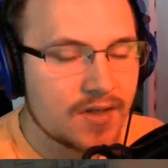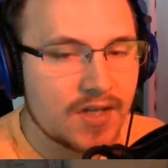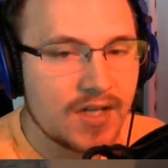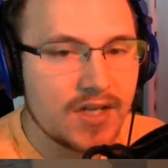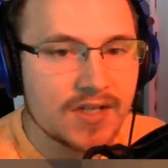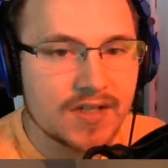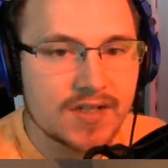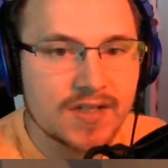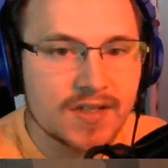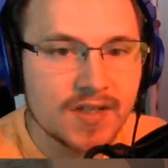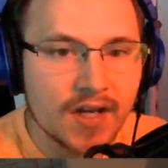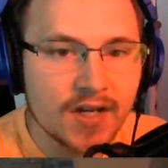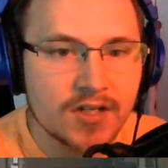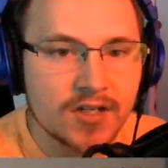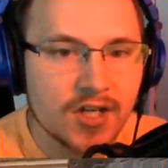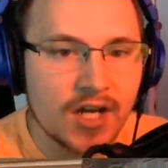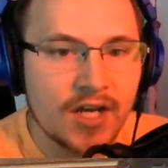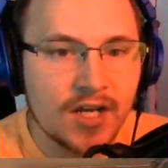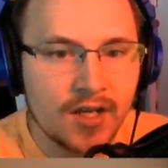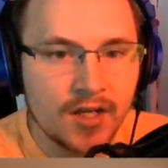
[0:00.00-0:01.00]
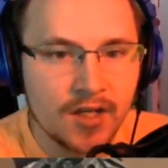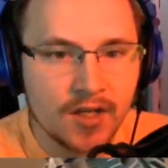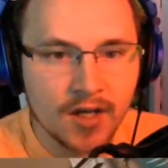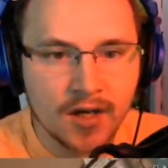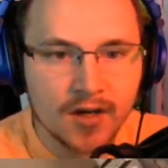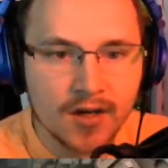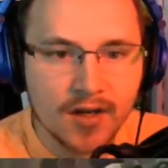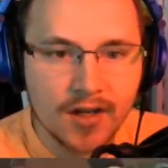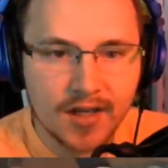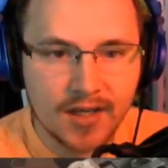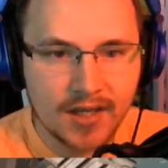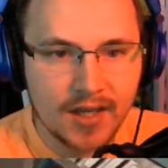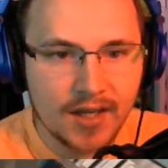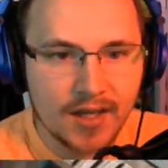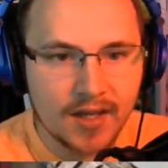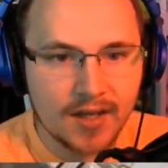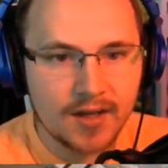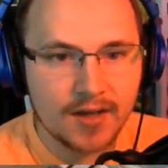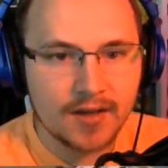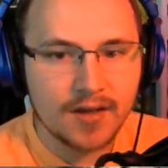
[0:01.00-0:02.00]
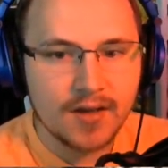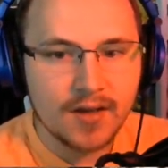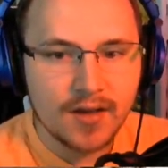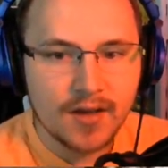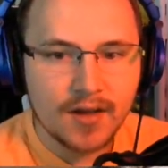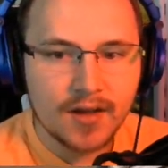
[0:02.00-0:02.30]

He is such a young kid.